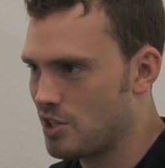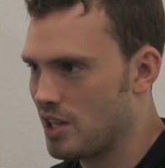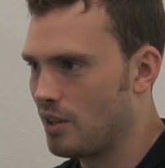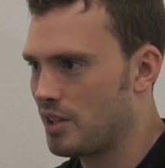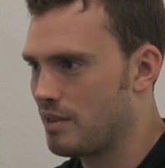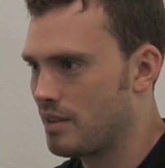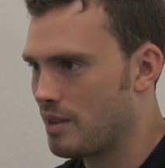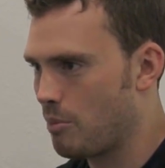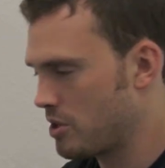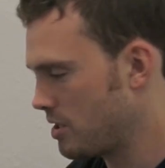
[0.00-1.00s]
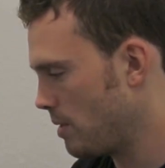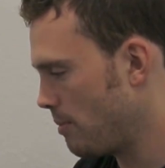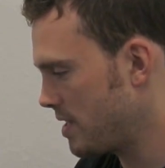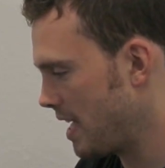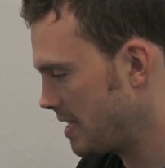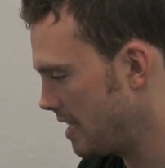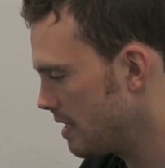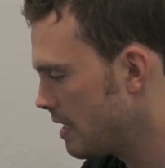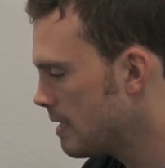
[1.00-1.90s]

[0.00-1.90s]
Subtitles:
shield, and the person will be protected.